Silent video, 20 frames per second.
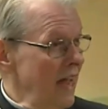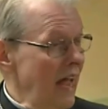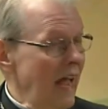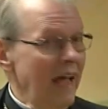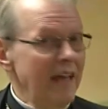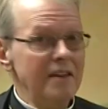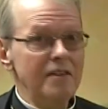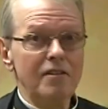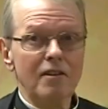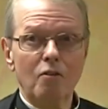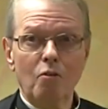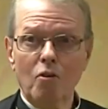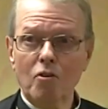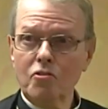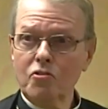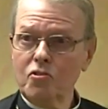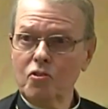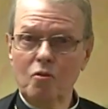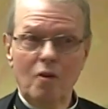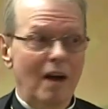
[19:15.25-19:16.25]
and
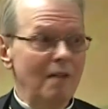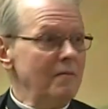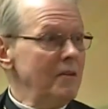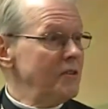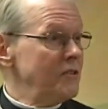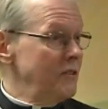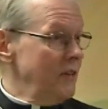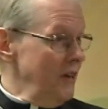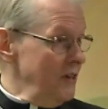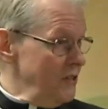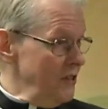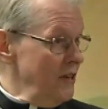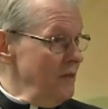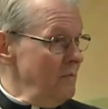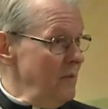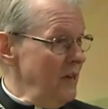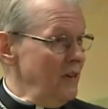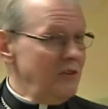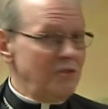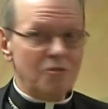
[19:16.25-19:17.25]
also obviously as an
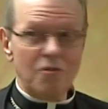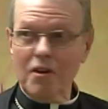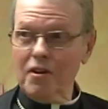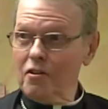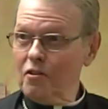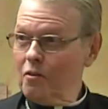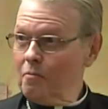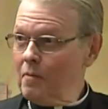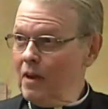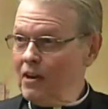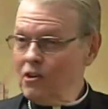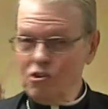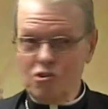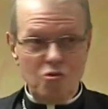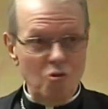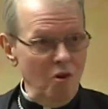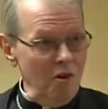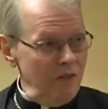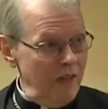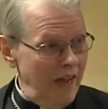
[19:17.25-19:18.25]
administrator to make
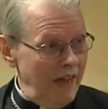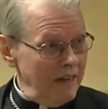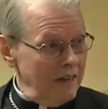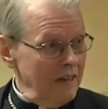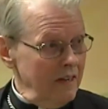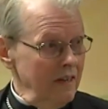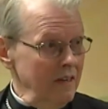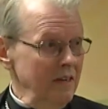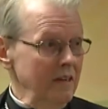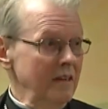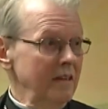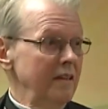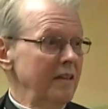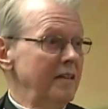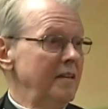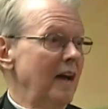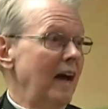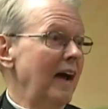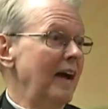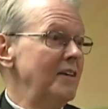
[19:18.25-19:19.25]
sure that
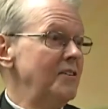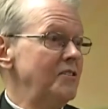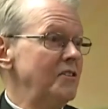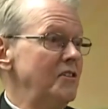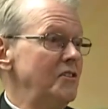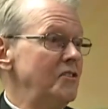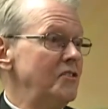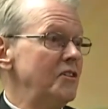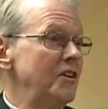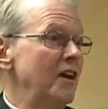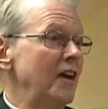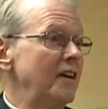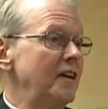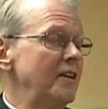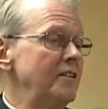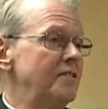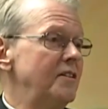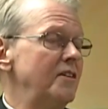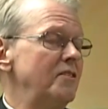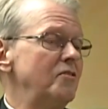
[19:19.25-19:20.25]
the diocese uh,
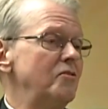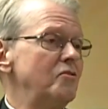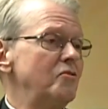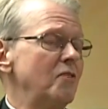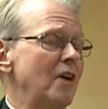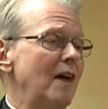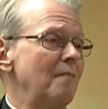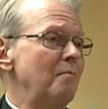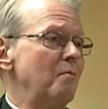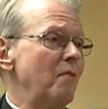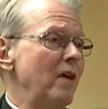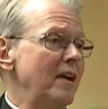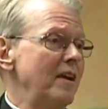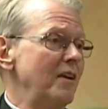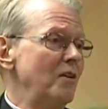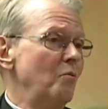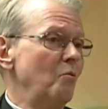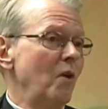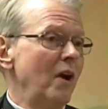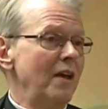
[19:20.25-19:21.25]
continues to operate
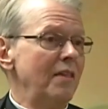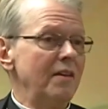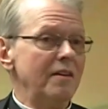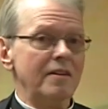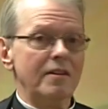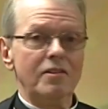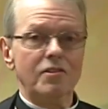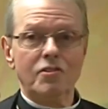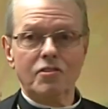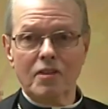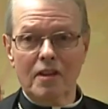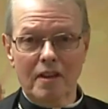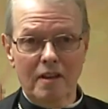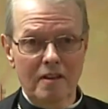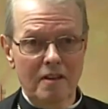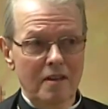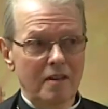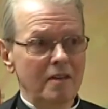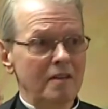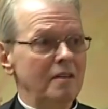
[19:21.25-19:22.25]
in a way that is uh,
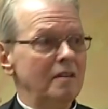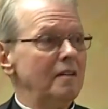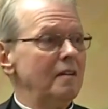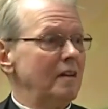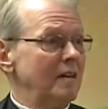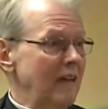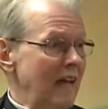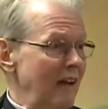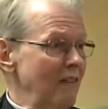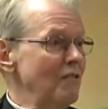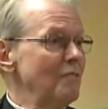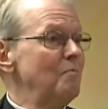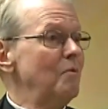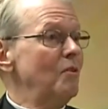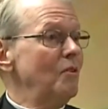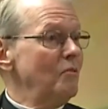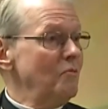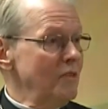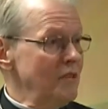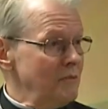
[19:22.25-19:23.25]

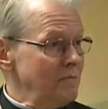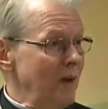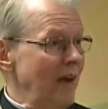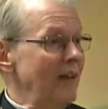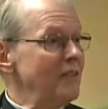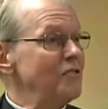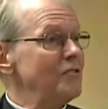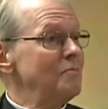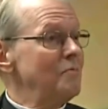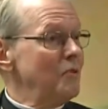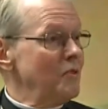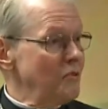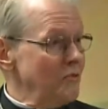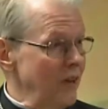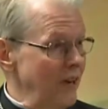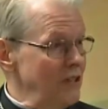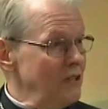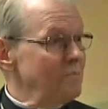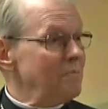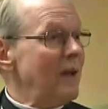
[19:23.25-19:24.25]
accountable, responsible,
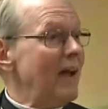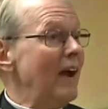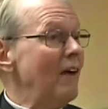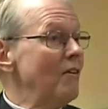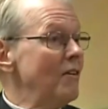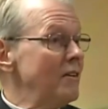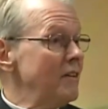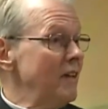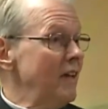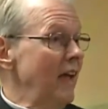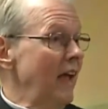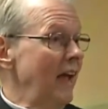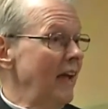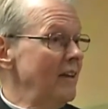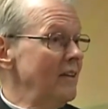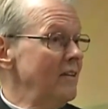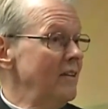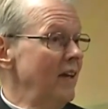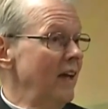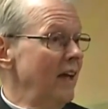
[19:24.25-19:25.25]
transparent,
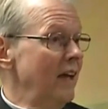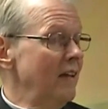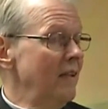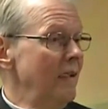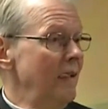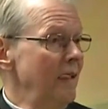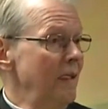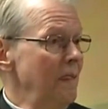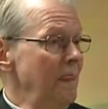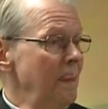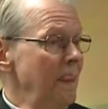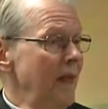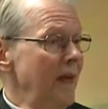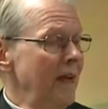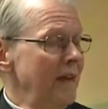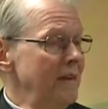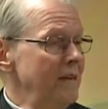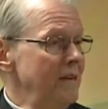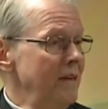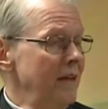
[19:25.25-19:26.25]
and
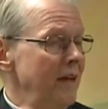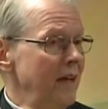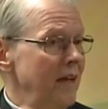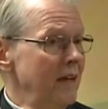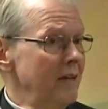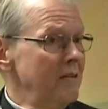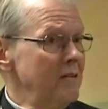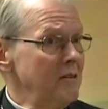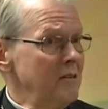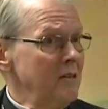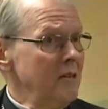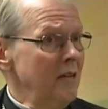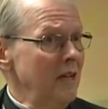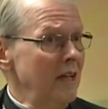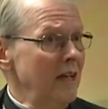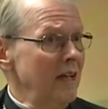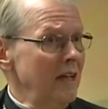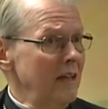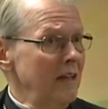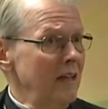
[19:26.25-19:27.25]
uh, and
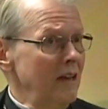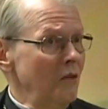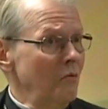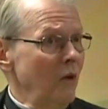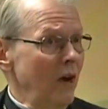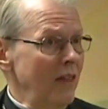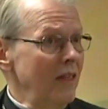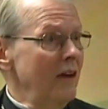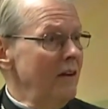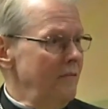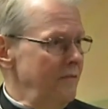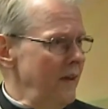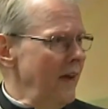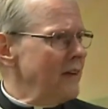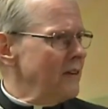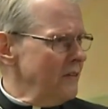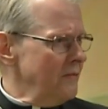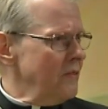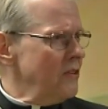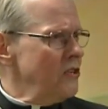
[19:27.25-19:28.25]
uh, uh, in a way that
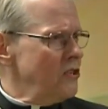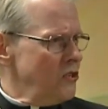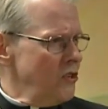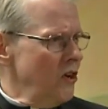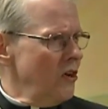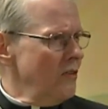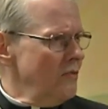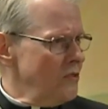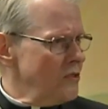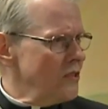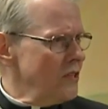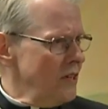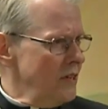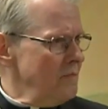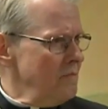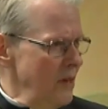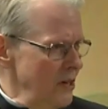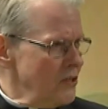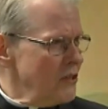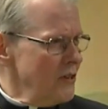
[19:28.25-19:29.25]
effectively serves the
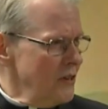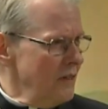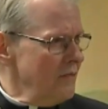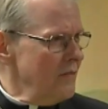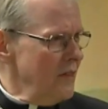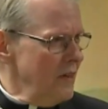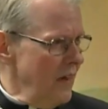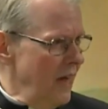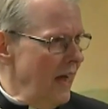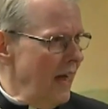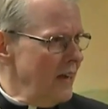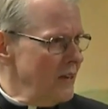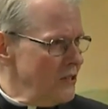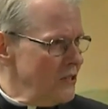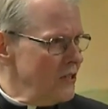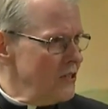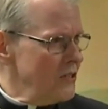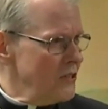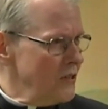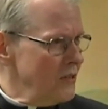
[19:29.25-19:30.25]
mission of the
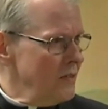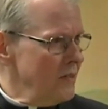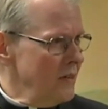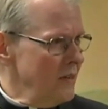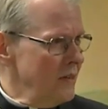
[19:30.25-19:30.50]
diocese.